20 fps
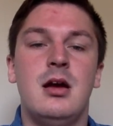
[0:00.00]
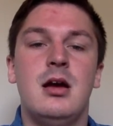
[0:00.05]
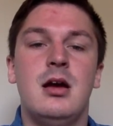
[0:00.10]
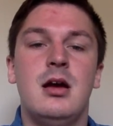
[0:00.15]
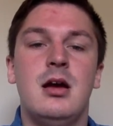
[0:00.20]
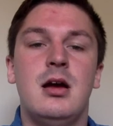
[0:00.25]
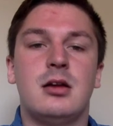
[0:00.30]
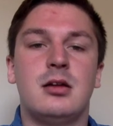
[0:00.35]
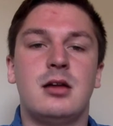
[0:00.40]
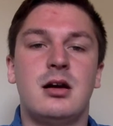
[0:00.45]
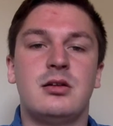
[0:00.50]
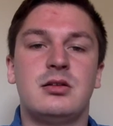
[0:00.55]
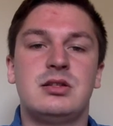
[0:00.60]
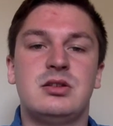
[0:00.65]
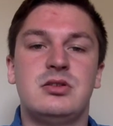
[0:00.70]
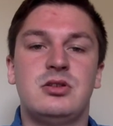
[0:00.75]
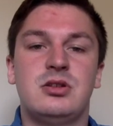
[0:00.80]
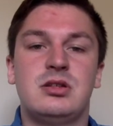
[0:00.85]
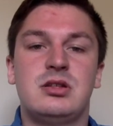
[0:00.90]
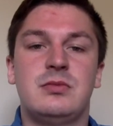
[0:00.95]
It allows
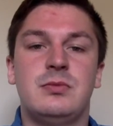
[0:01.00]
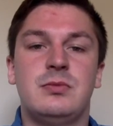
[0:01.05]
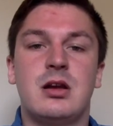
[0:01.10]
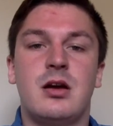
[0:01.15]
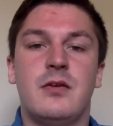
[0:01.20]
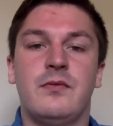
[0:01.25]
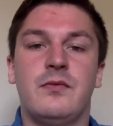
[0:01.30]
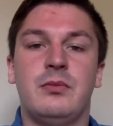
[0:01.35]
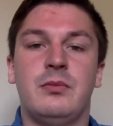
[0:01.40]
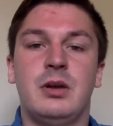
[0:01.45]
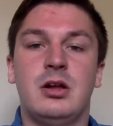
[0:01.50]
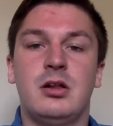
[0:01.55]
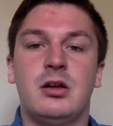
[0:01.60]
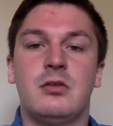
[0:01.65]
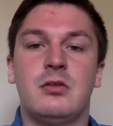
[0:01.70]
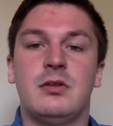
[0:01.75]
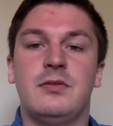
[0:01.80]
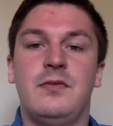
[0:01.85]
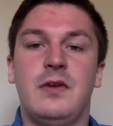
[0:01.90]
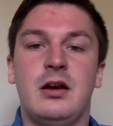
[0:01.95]
students to become familiar
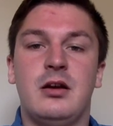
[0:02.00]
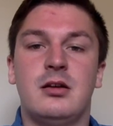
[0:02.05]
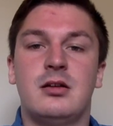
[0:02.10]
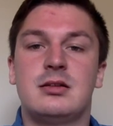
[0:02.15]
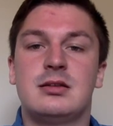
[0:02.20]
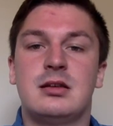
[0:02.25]
with various